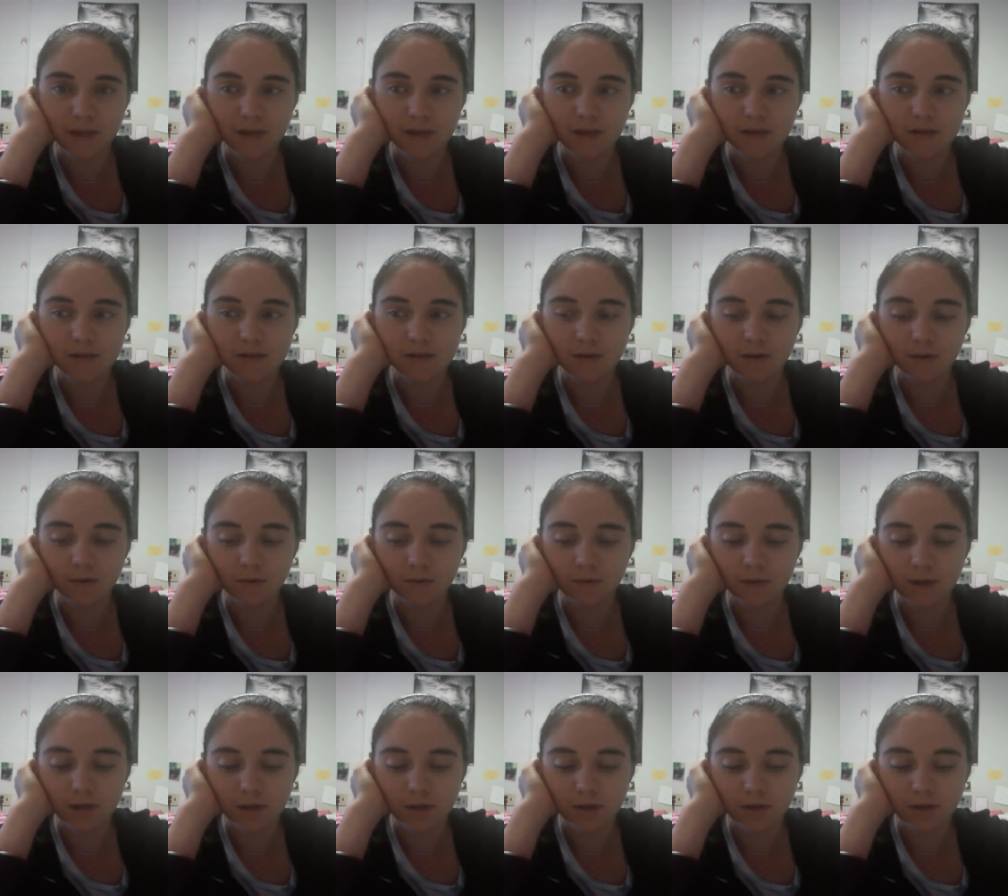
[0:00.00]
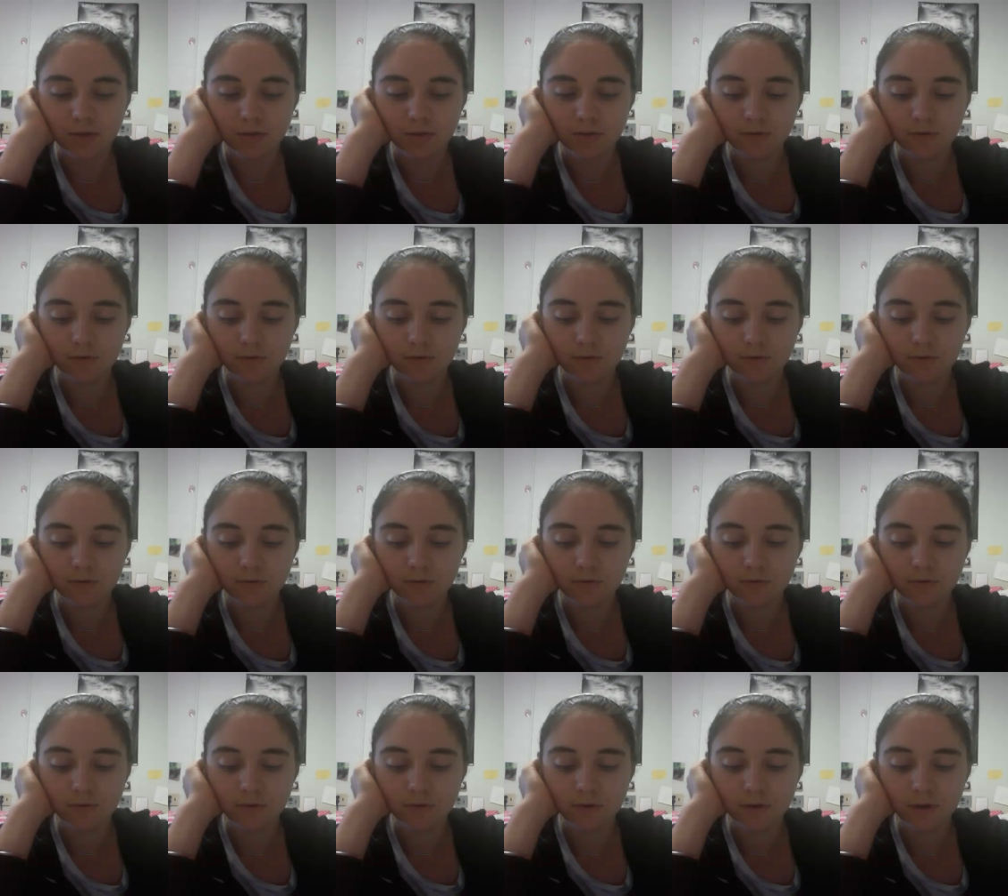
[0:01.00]
so when you
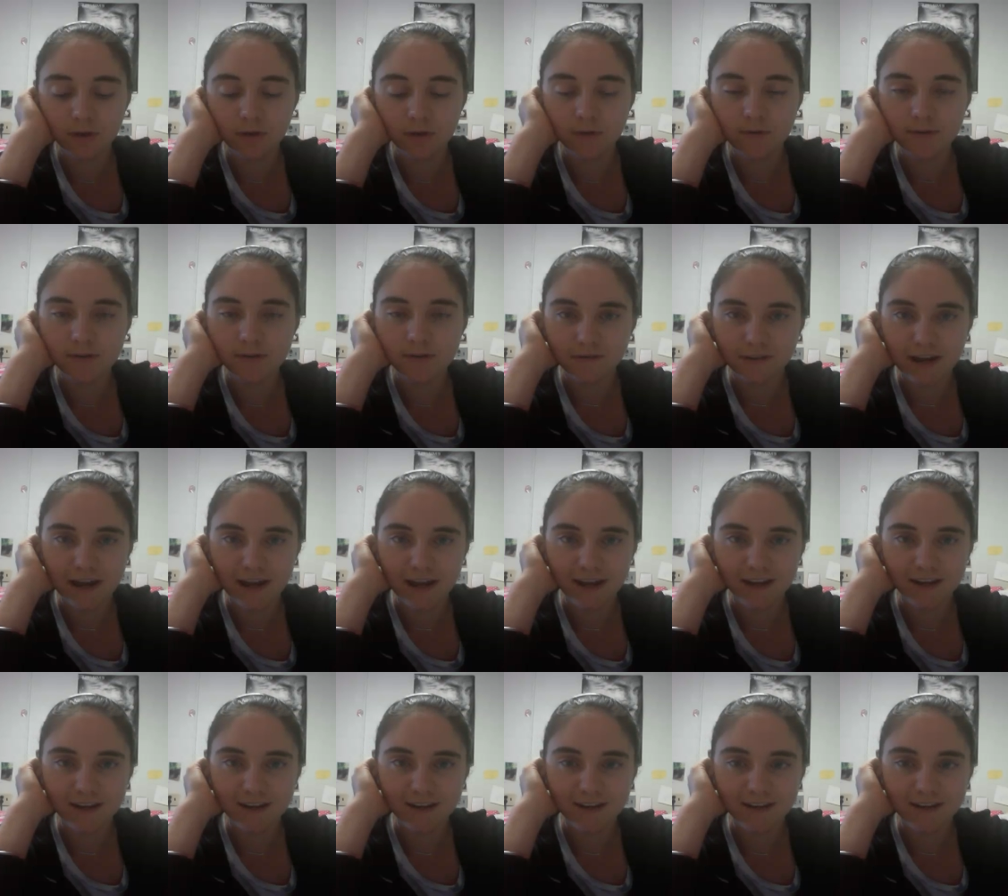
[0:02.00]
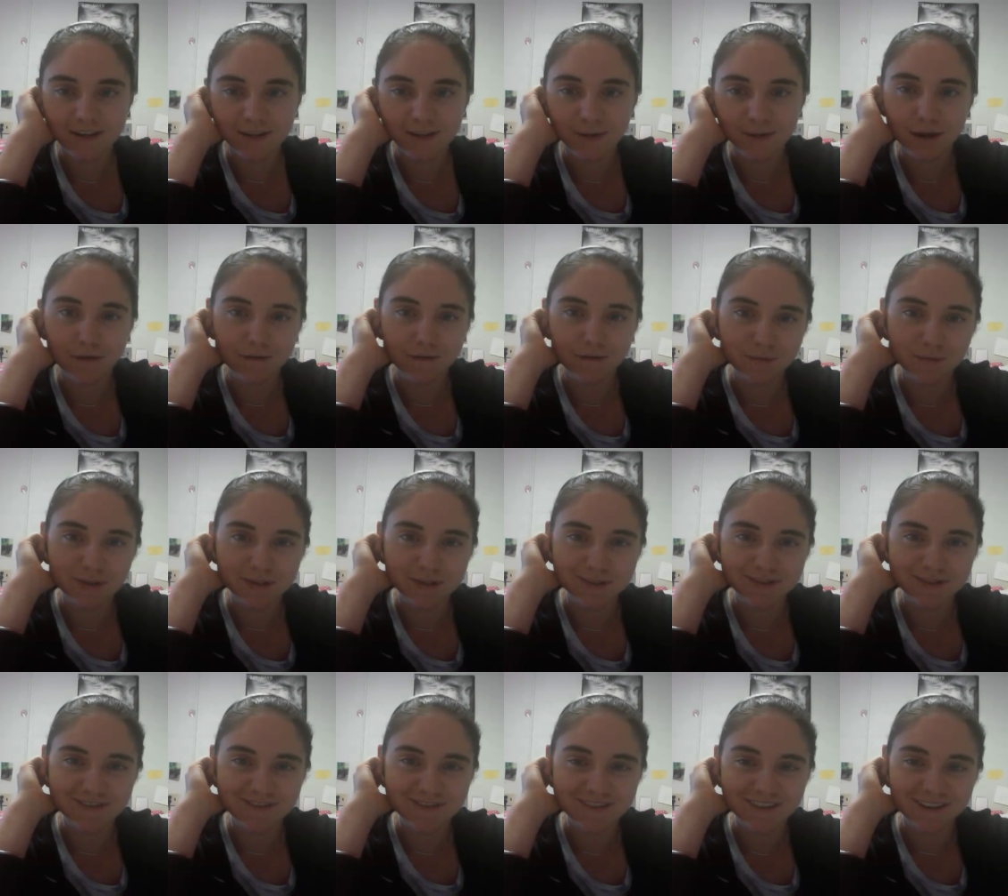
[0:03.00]
lose the fat, you have the
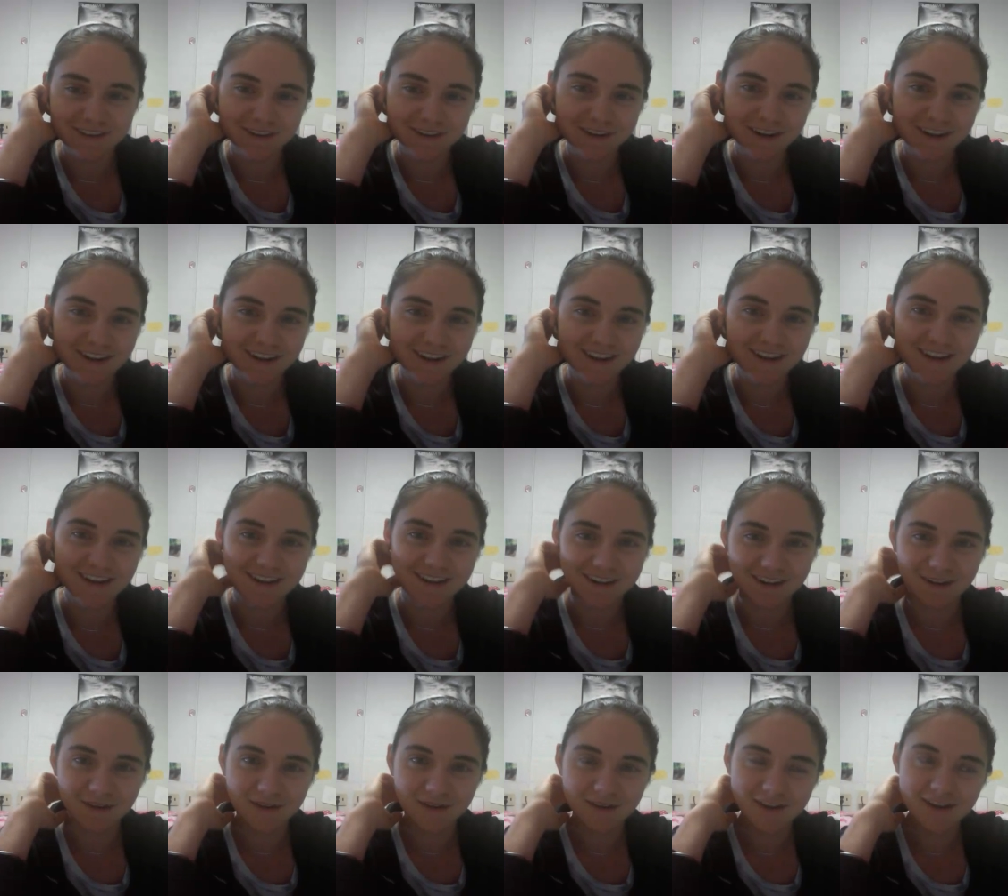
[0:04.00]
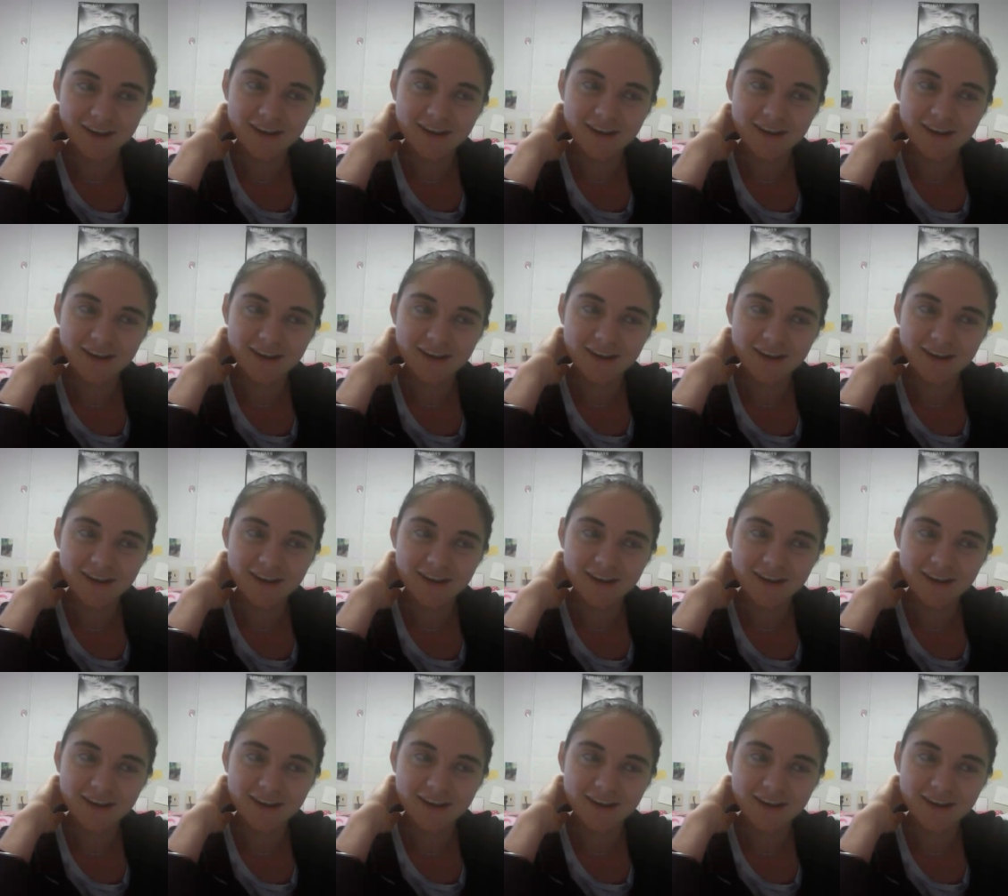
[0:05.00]
muscles already, you know?